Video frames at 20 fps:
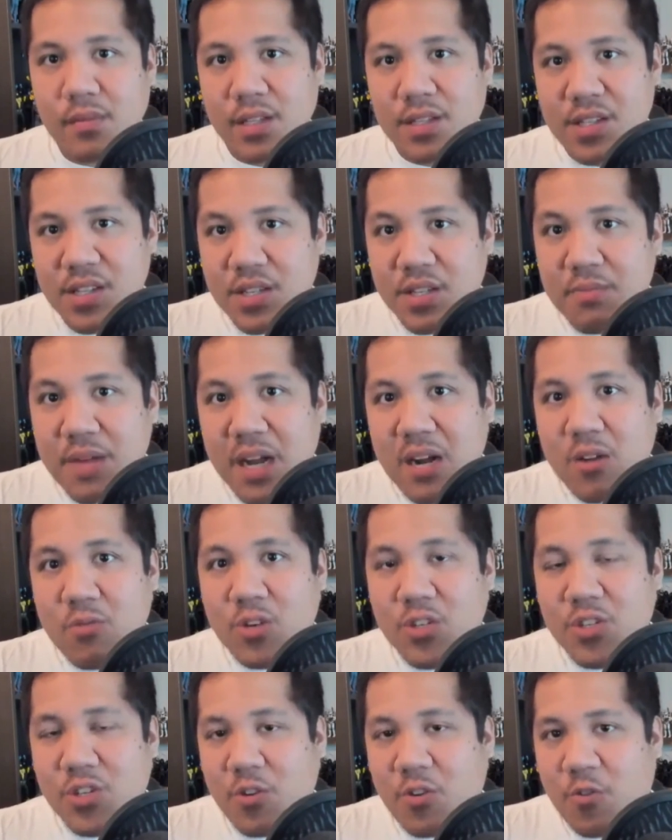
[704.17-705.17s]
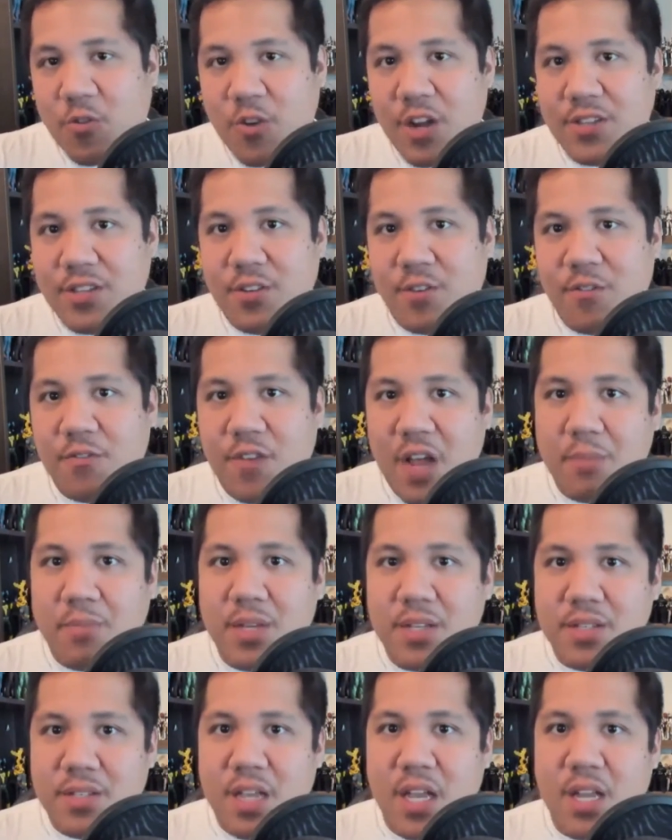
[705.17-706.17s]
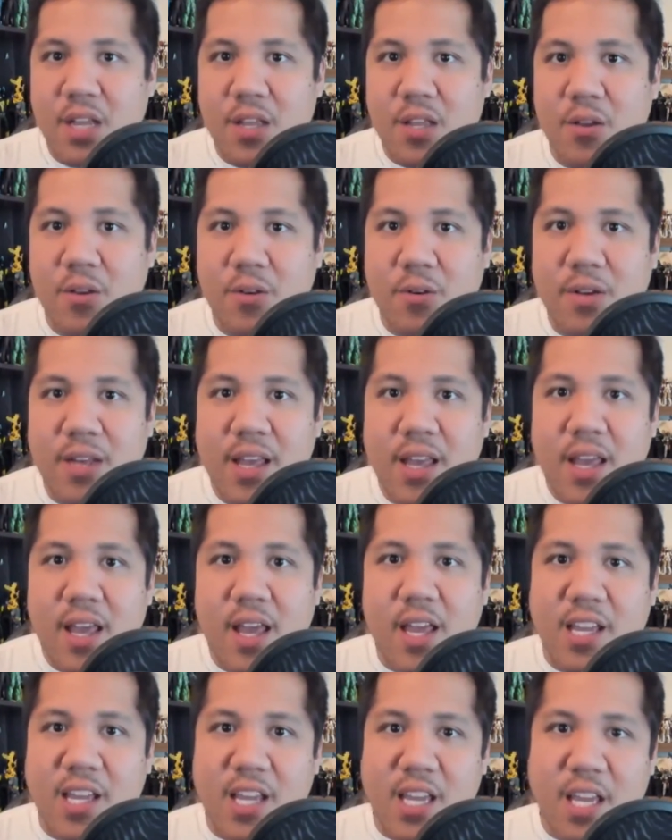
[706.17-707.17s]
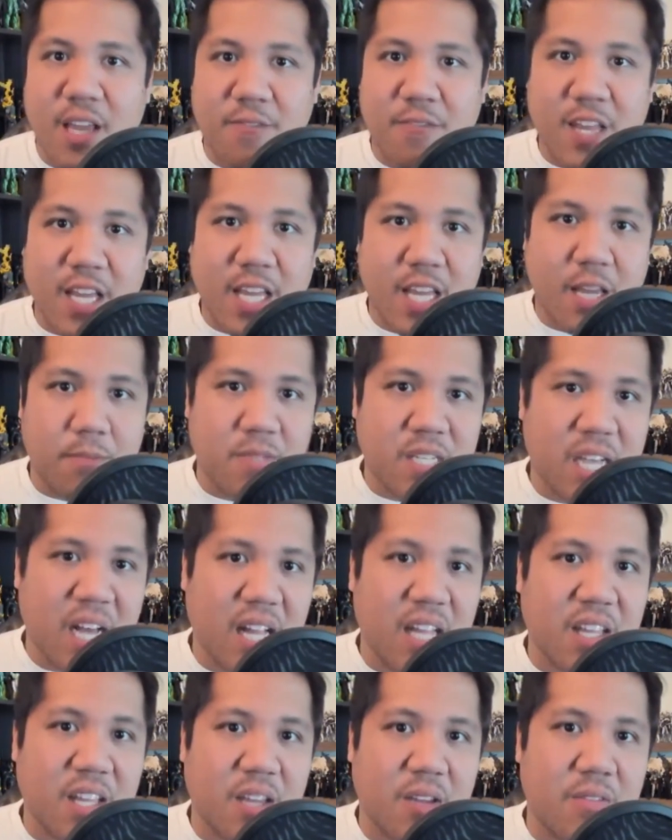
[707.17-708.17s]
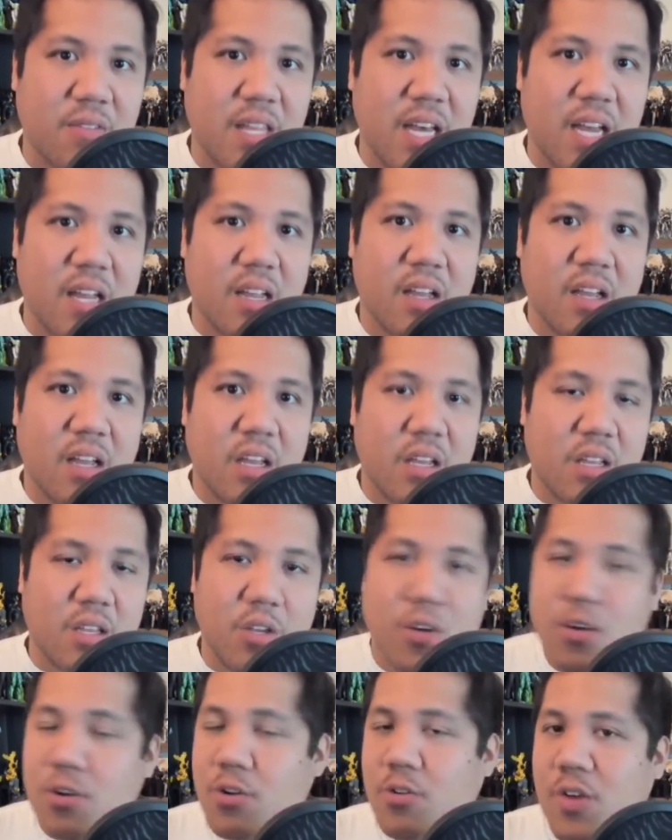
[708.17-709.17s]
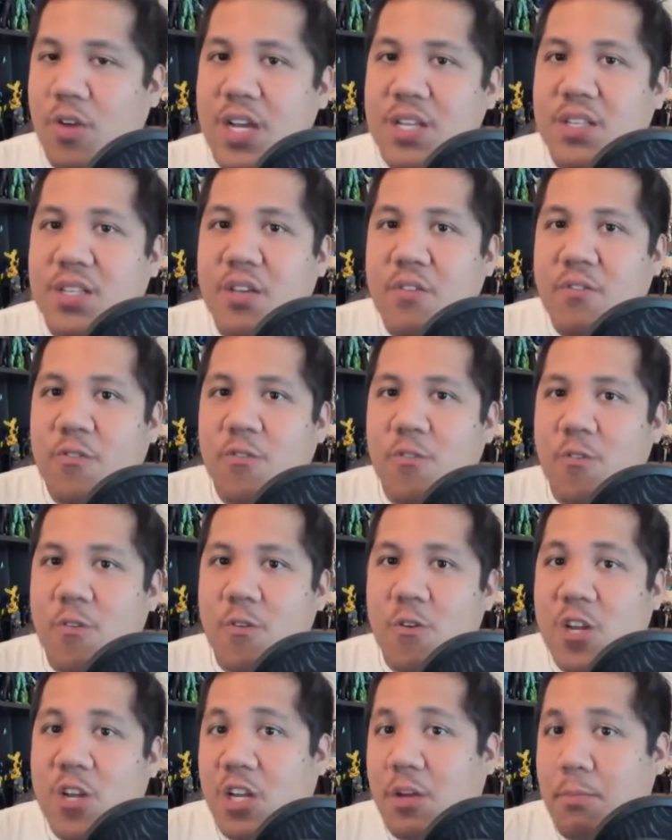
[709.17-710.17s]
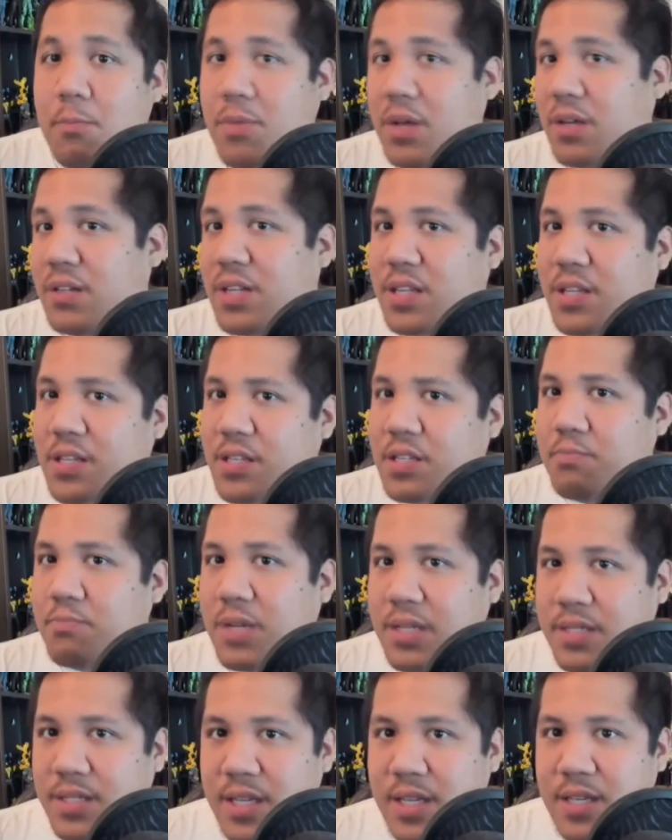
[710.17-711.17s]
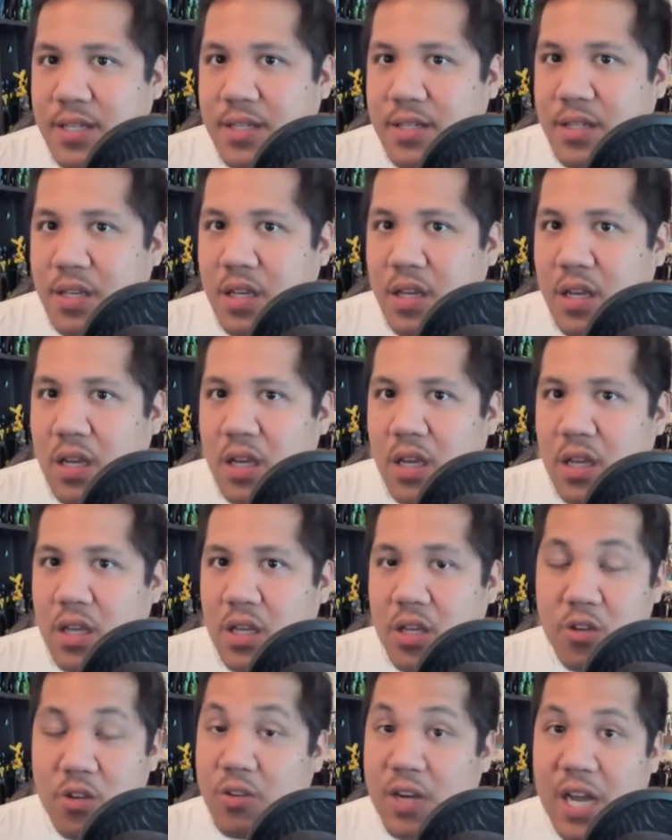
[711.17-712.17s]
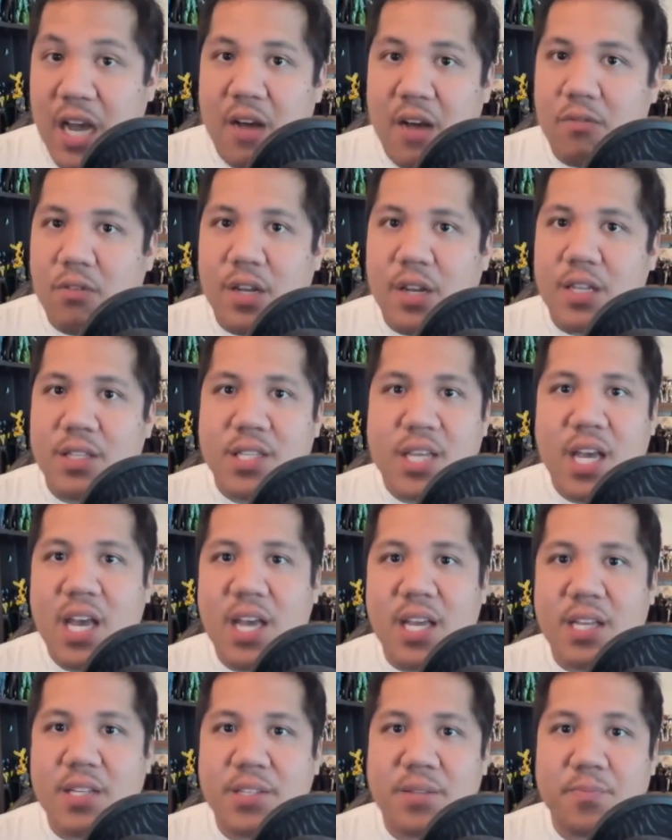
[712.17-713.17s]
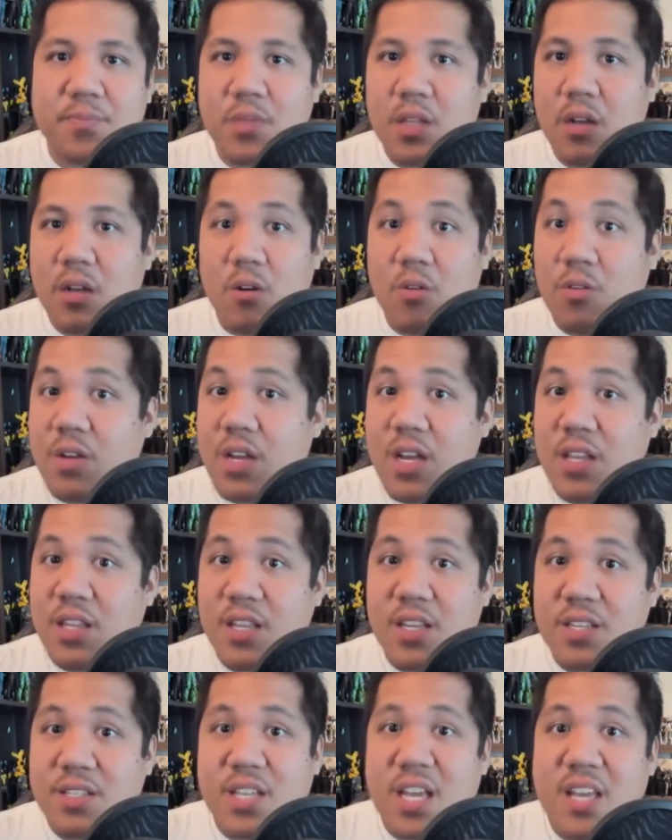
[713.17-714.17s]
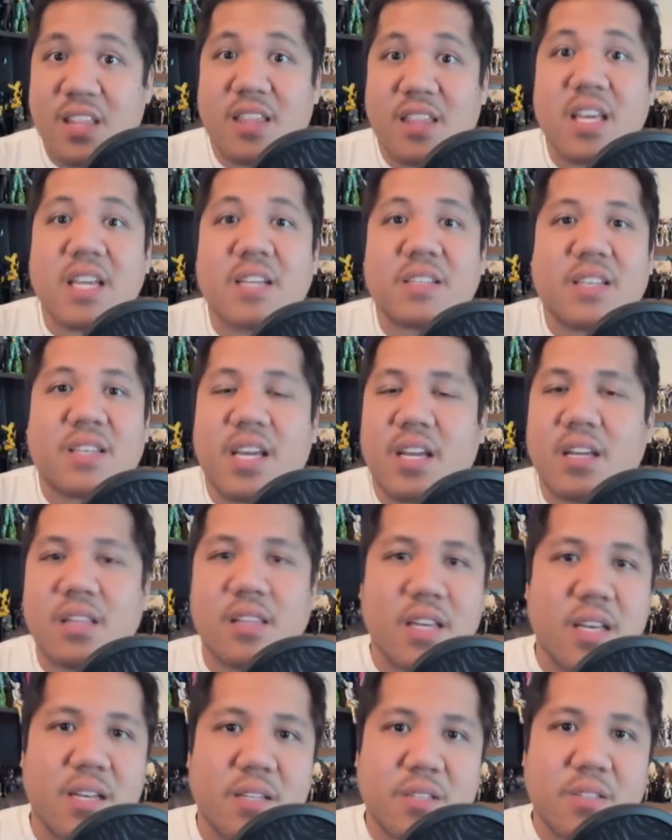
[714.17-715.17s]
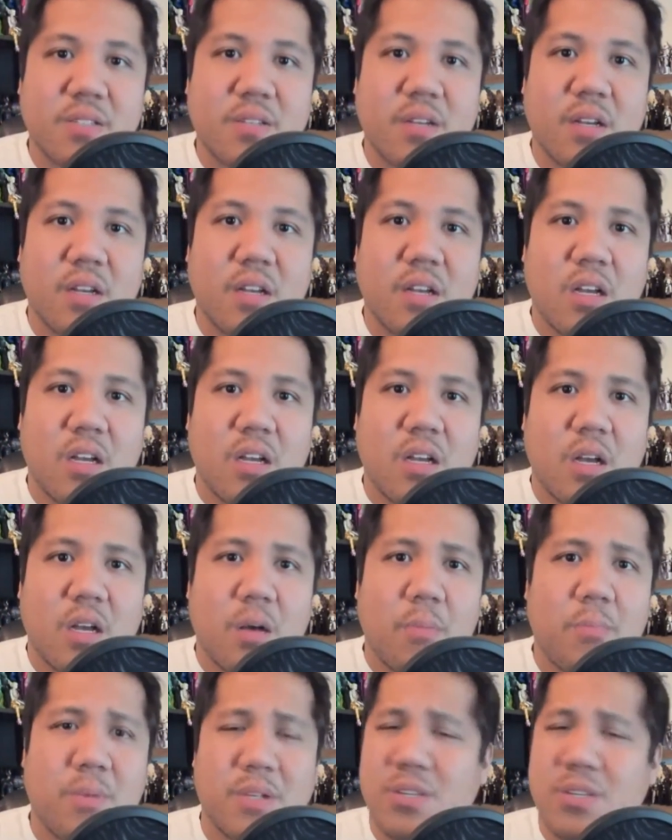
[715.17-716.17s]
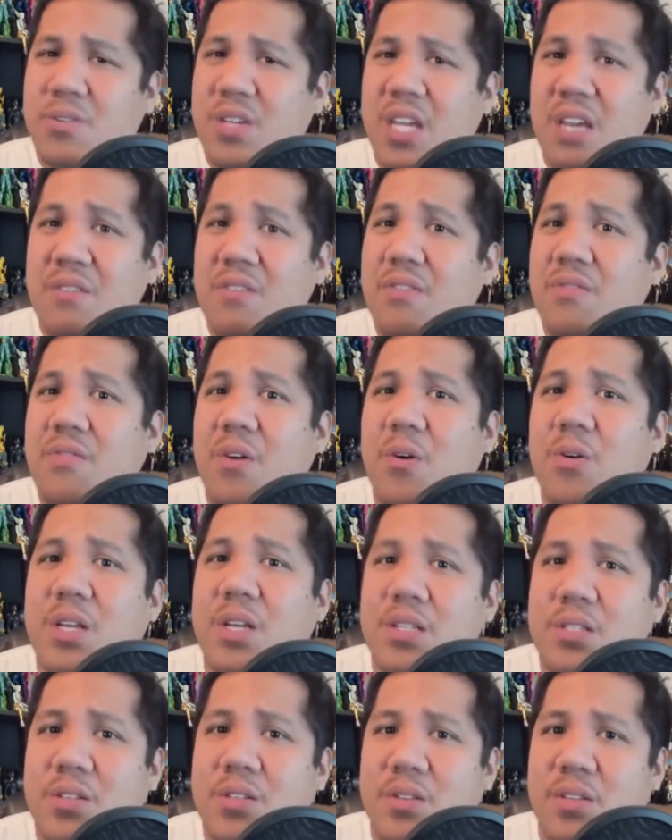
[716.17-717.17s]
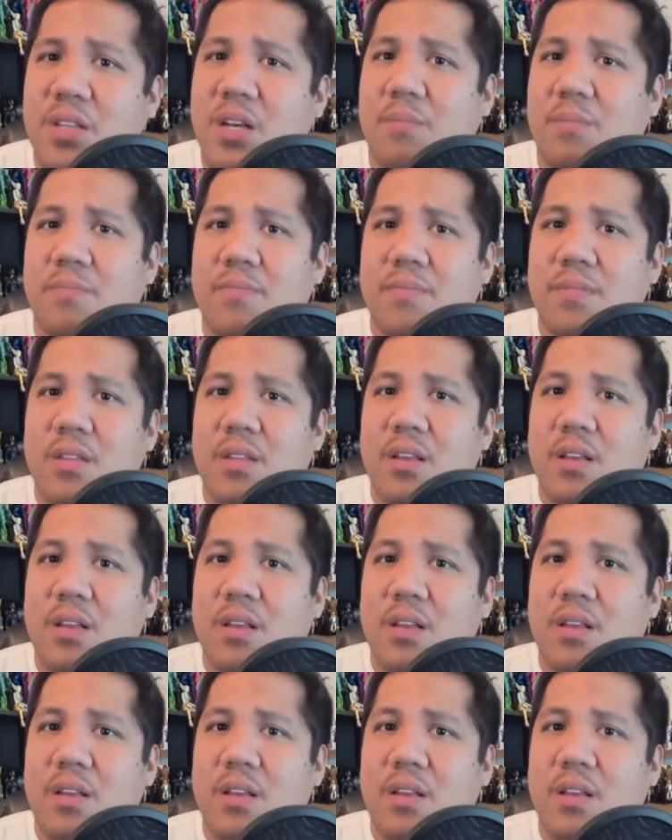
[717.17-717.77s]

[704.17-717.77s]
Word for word: It doesn't matter what your friends or family say to you. And if they keep telling you that you're crazy for building this business, you don't have what it takes, or and they say things like this, but don't give a focus to them.